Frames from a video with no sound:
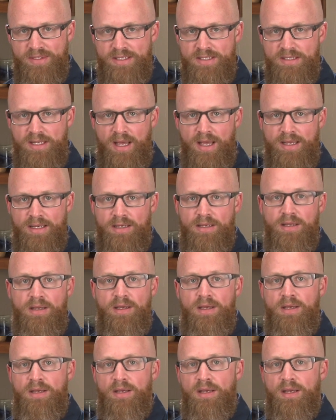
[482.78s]
inside.
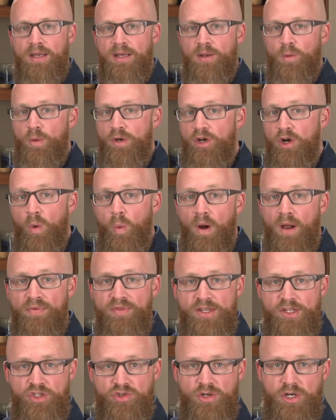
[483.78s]
And we don't want
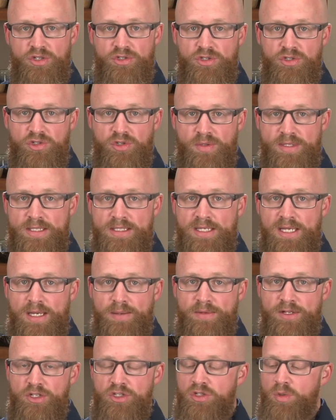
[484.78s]
these structures doing
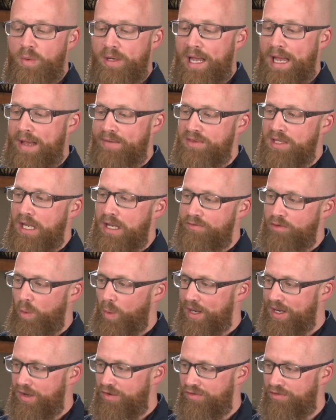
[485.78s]
damage, so we have to have a
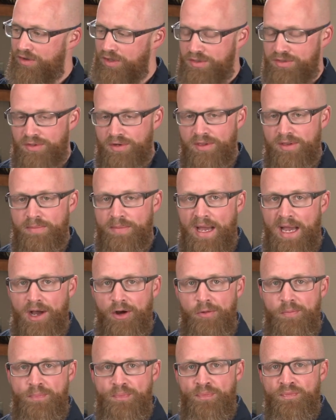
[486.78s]
way to filter them
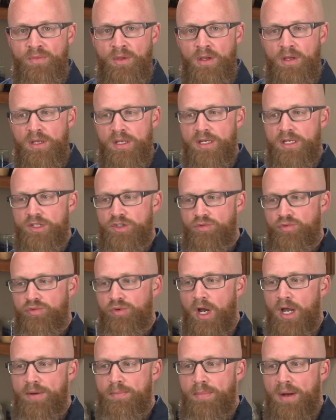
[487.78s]
out. It is
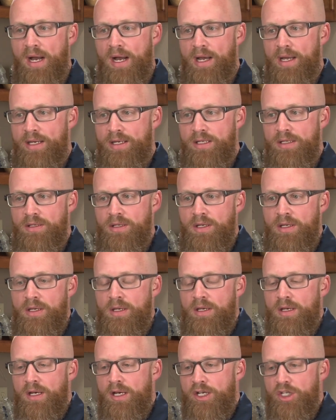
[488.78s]
run by
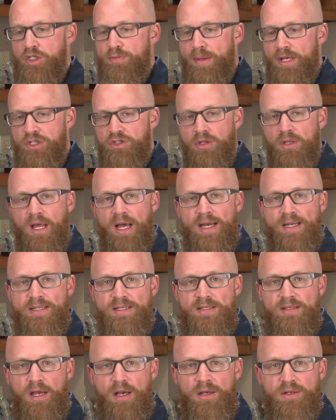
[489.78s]

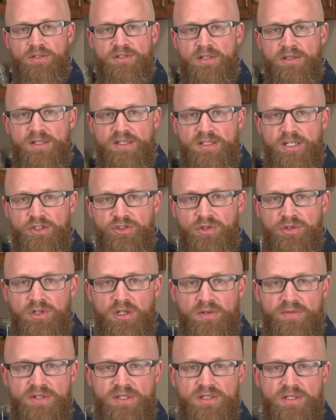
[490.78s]
specialized cells in the central
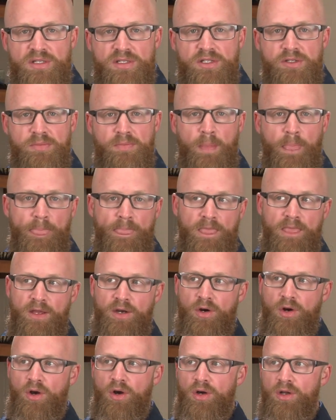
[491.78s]
nervous system.
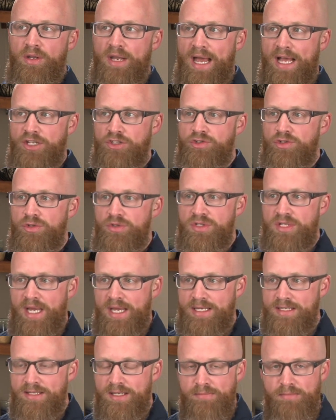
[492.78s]
They're called
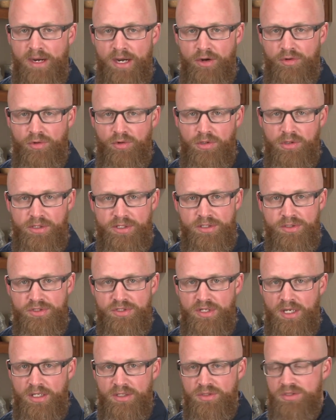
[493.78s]
astrocytes and microglial
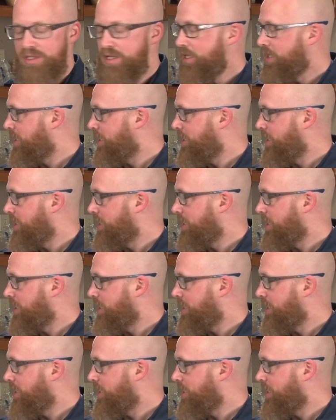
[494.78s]
cells,